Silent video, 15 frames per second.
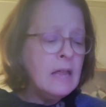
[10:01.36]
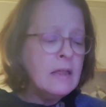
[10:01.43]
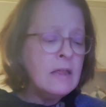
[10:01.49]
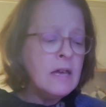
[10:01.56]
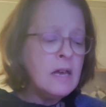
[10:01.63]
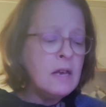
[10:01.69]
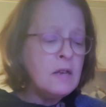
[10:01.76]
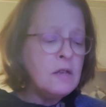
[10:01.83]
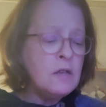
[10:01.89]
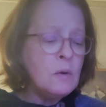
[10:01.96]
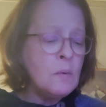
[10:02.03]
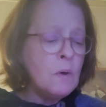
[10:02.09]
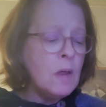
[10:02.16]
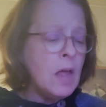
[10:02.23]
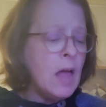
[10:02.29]
Then
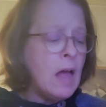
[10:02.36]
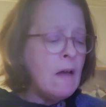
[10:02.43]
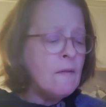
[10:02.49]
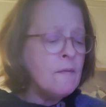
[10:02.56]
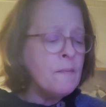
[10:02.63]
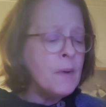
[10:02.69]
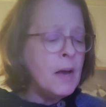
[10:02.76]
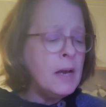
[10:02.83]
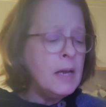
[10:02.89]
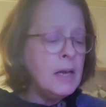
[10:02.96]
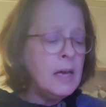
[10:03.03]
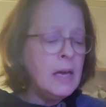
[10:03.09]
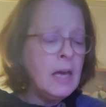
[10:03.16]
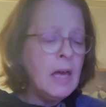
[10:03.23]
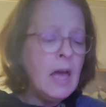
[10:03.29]
you will have
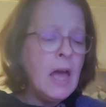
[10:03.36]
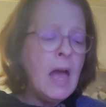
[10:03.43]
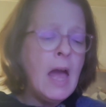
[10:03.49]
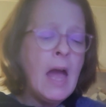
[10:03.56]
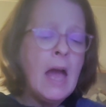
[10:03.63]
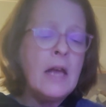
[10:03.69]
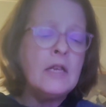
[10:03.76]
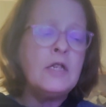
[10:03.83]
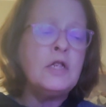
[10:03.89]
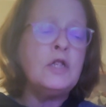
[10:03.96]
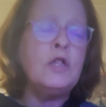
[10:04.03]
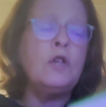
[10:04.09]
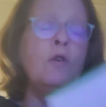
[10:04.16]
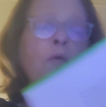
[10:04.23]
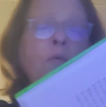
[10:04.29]
money and
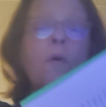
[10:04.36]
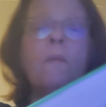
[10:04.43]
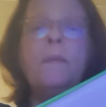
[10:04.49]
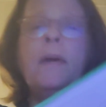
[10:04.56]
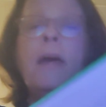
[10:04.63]
you will